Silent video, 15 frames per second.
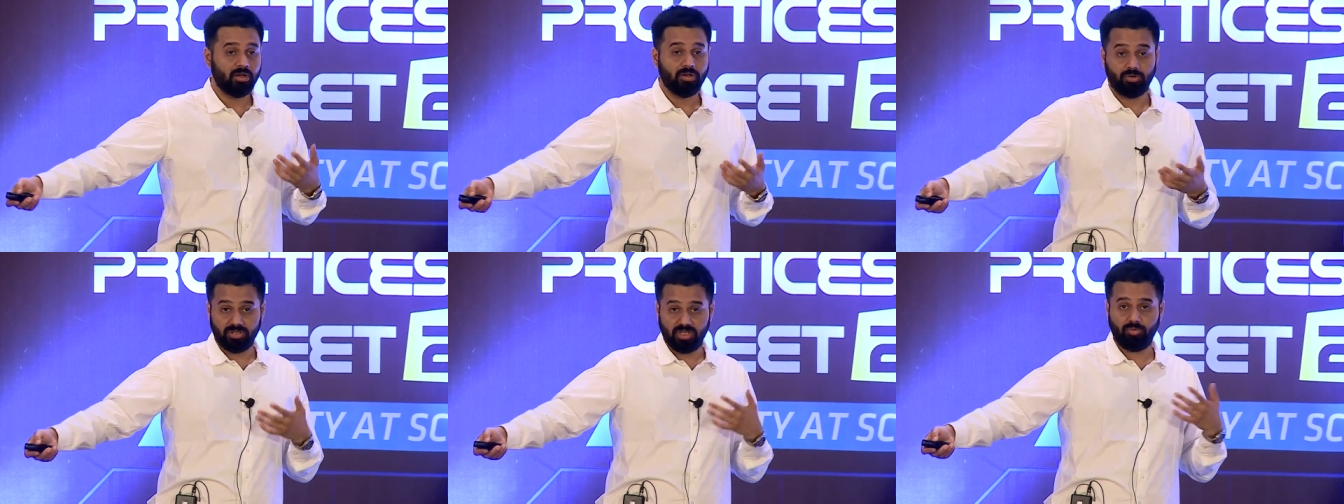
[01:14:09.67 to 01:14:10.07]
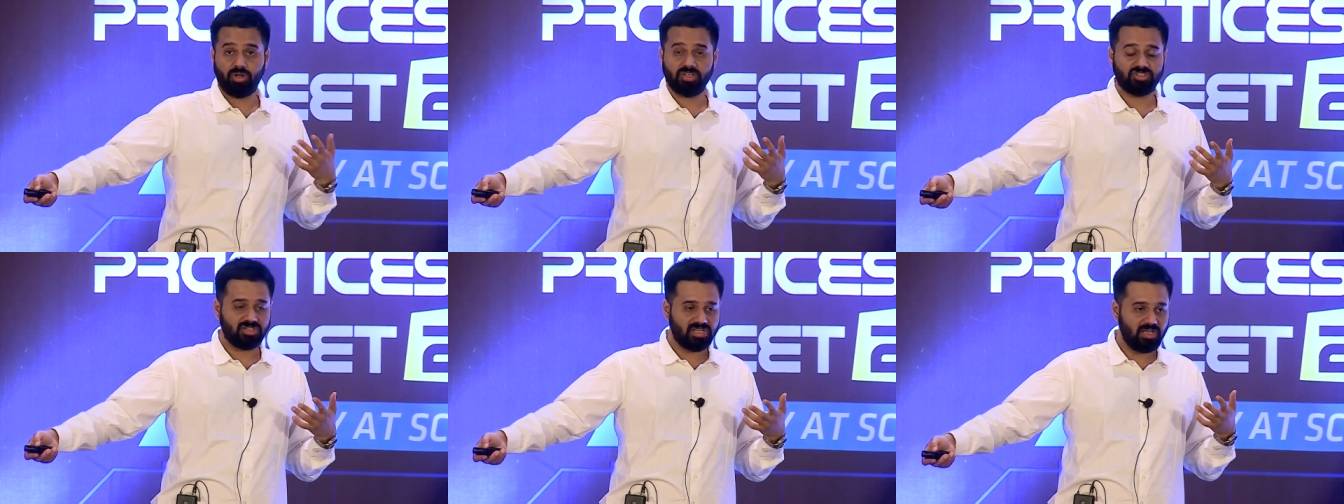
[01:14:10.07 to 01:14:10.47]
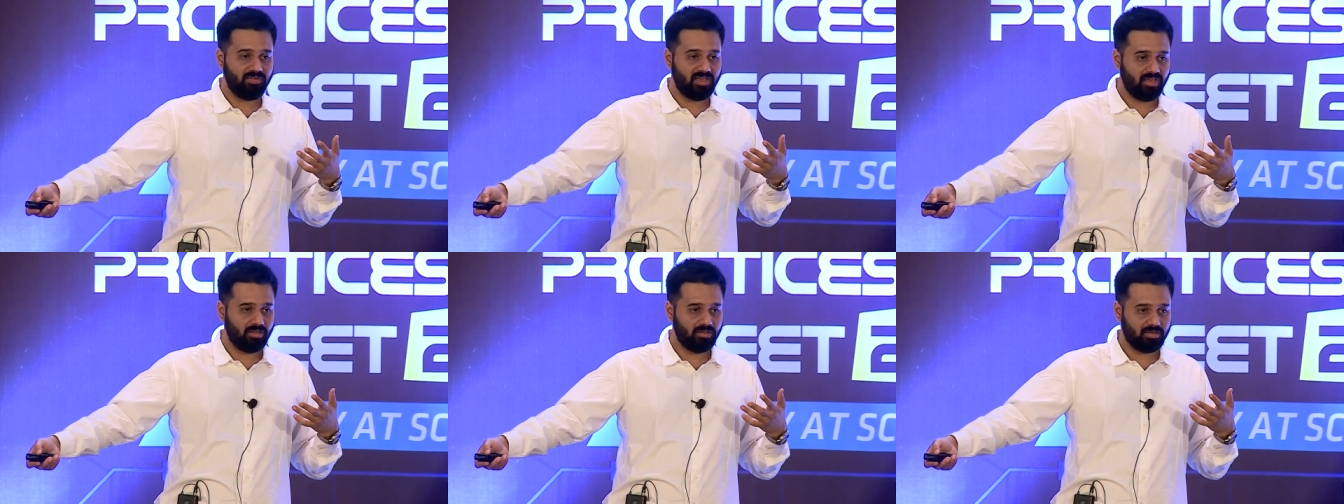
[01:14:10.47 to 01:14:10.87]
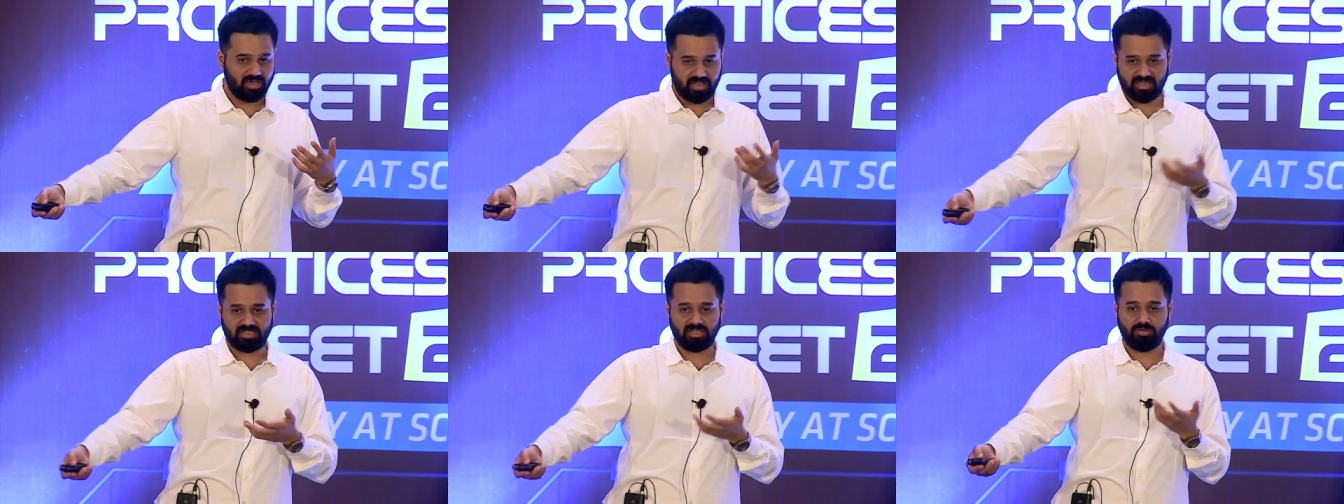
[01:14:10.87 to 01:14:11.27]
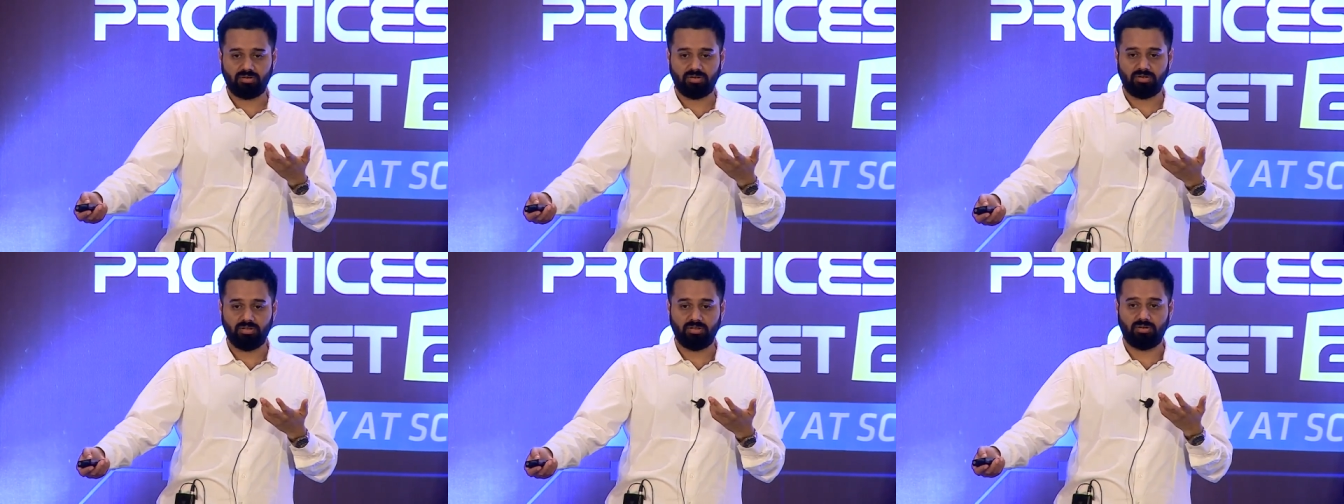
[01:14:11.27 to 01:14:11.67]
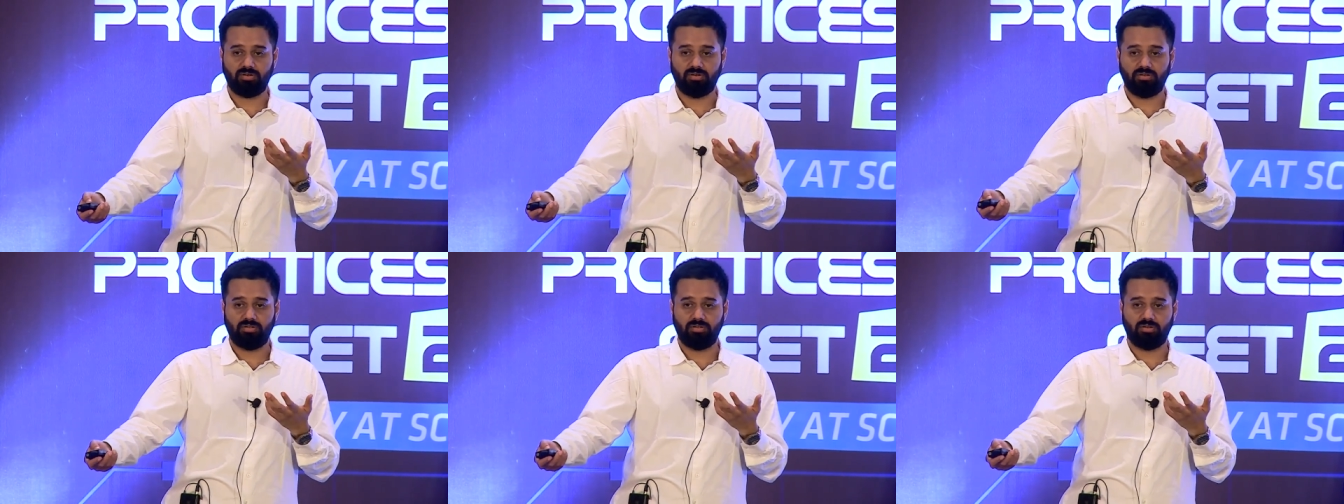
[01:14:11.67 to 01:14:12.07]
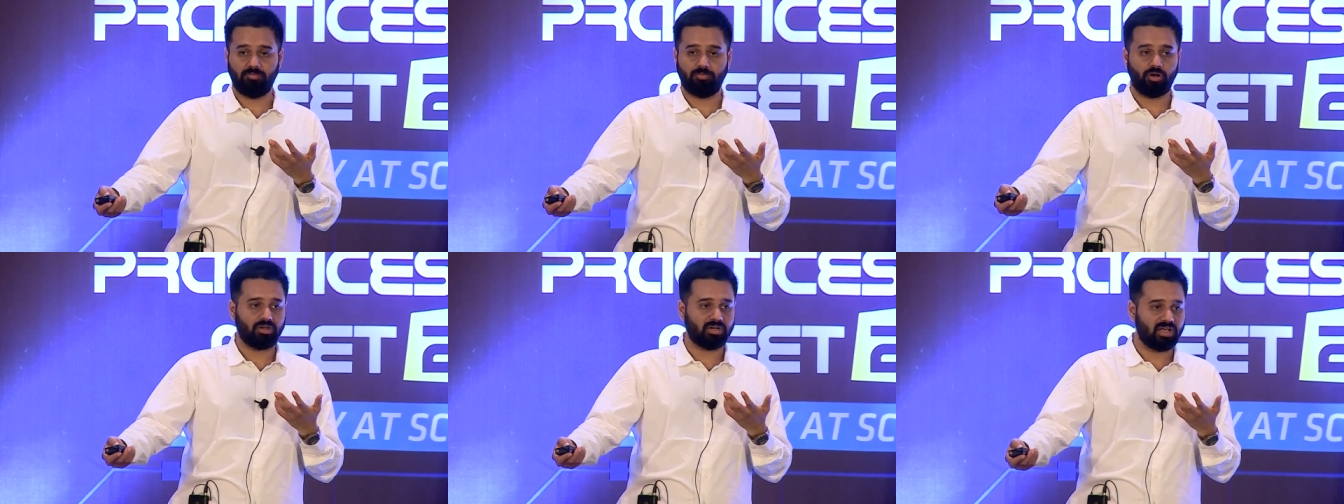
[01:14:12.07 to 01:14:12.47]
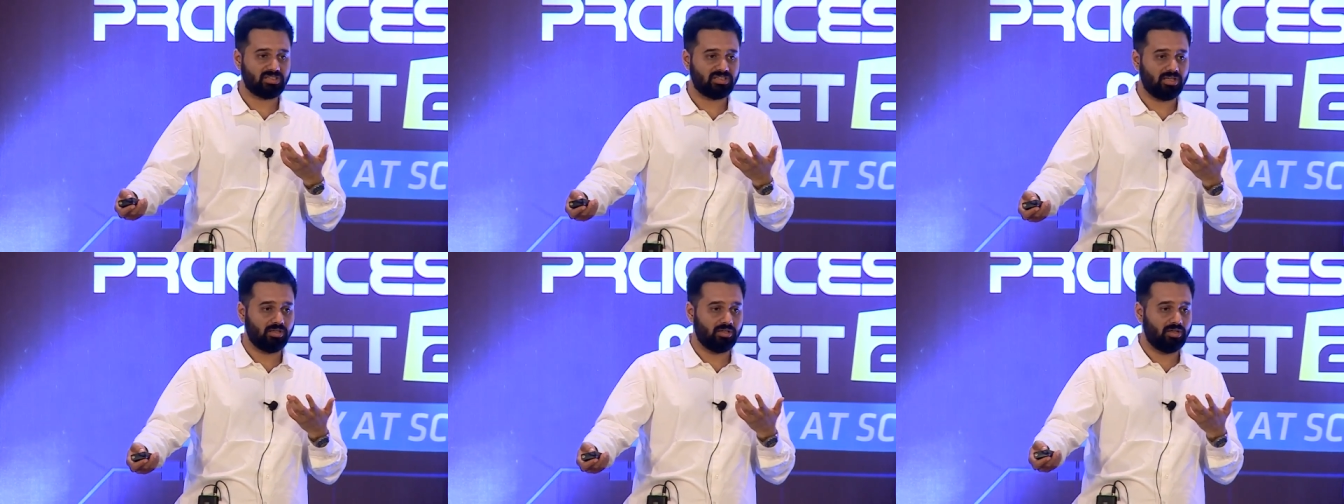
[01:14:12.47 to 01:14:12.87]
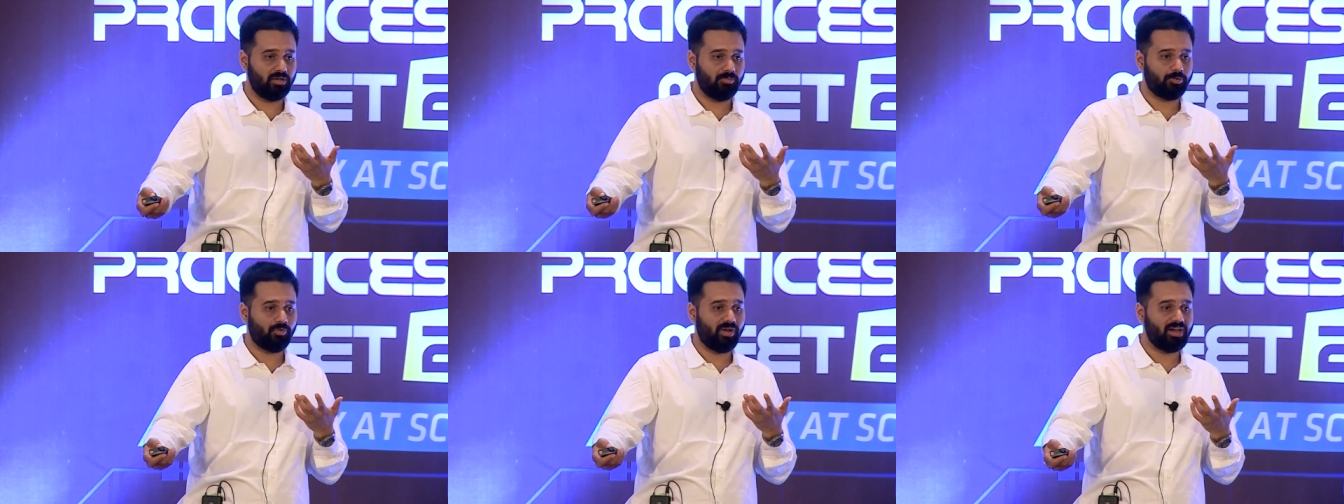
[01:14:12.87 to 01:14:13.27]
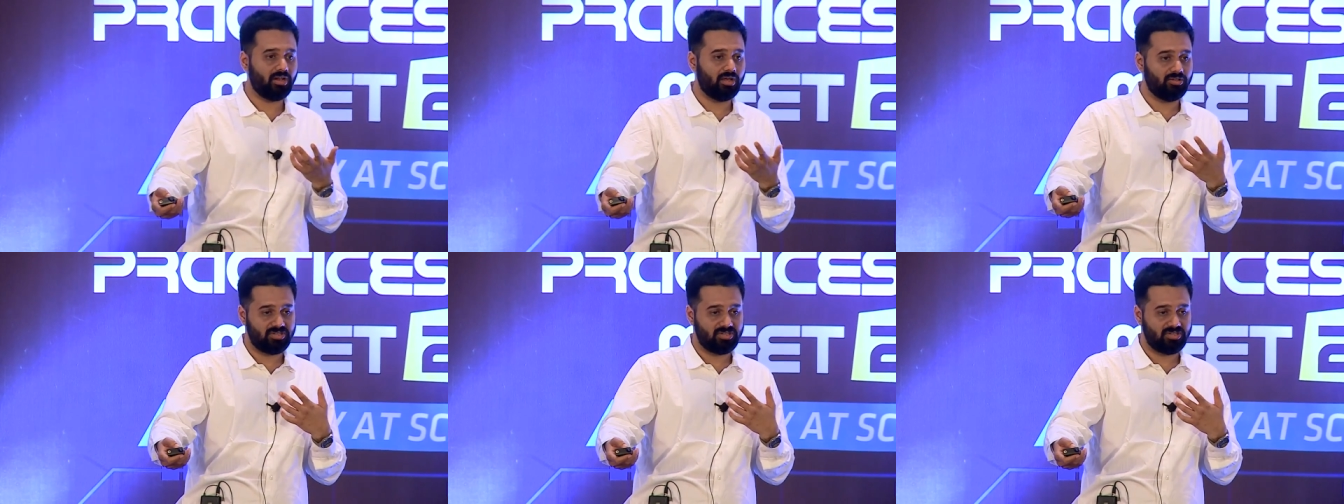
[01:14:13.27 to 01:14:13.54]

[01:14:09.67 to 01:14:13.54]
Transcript: Do they watch TV? Let's say you're a broadcasting provider.